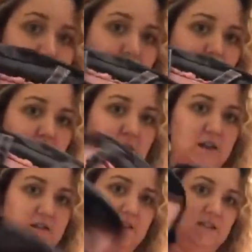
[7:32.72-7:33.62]
here
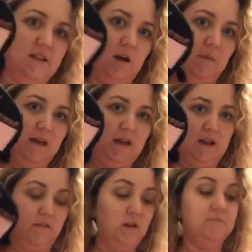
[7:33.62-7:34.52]
that Denise got me. I
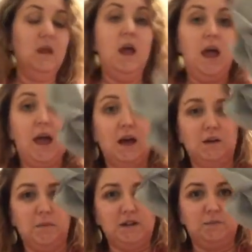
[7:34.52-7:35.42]
love it.
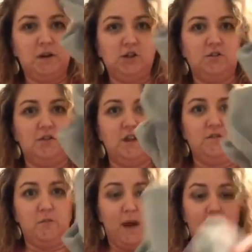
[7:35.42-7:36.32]
And my special thing
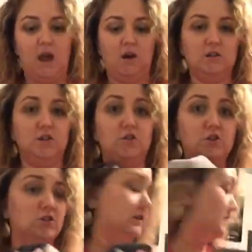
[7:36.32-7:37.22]
for my hair. So those are in